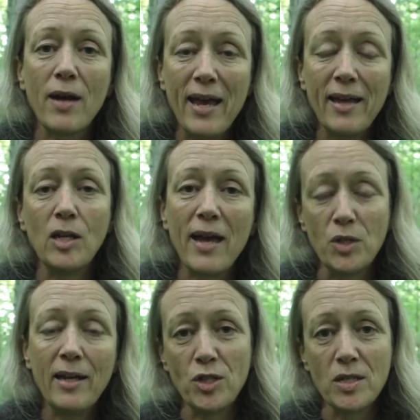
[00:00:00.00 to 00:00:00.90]
any
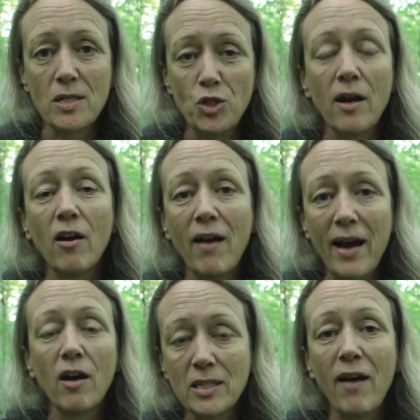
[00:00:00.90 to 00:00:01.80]
questions that are
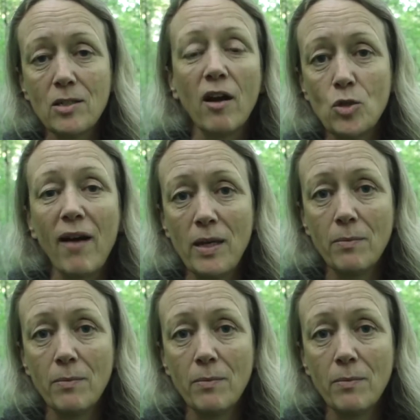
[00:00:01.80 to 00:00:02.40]
asked to me.